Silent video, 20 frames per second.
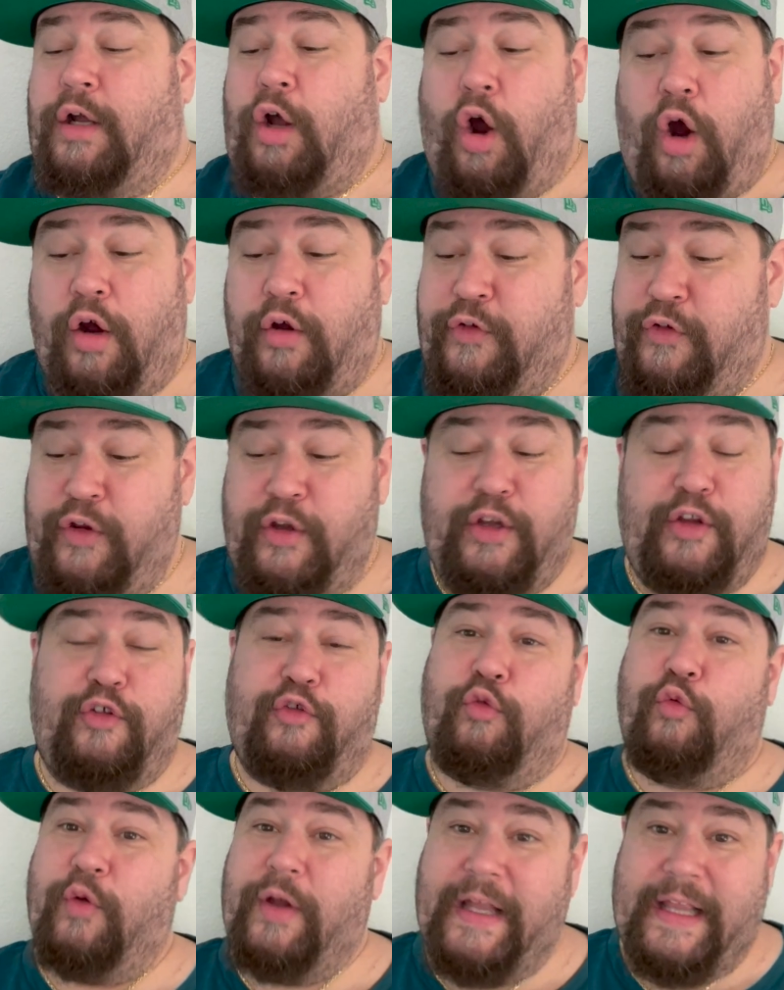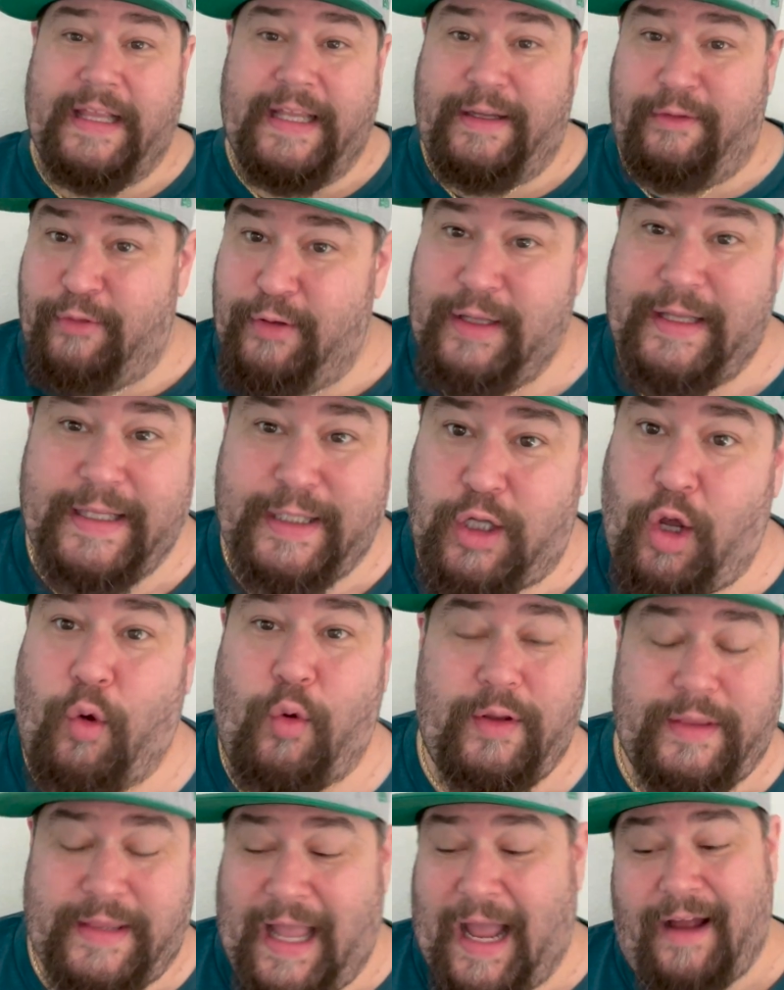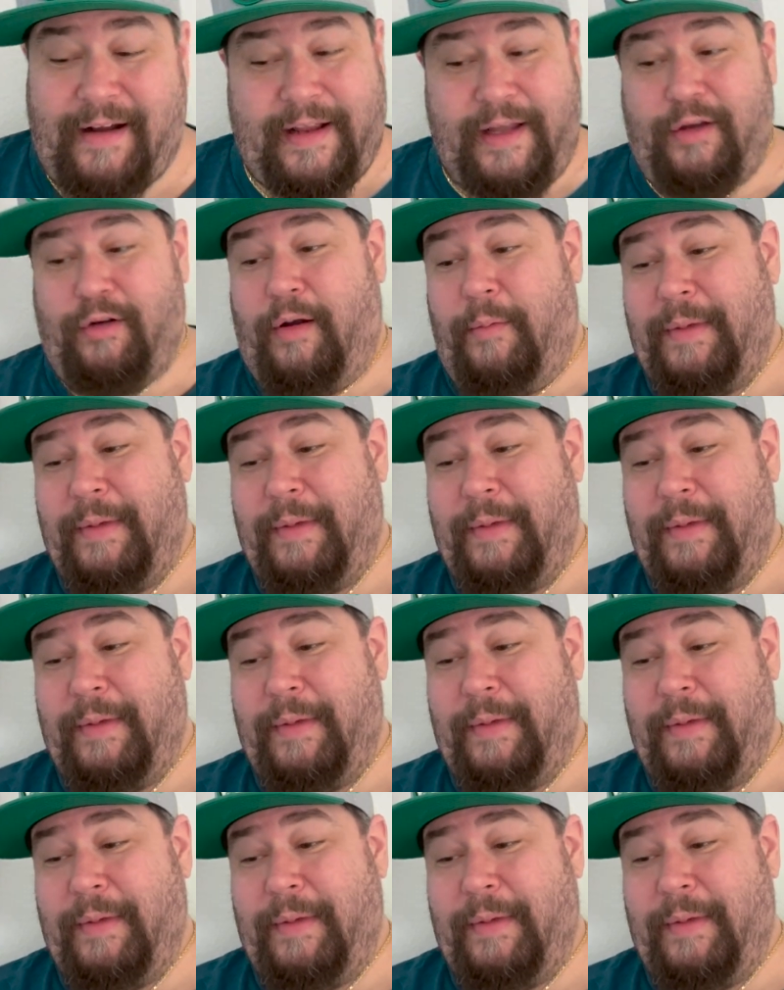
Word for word: Carson is really, really going downhill.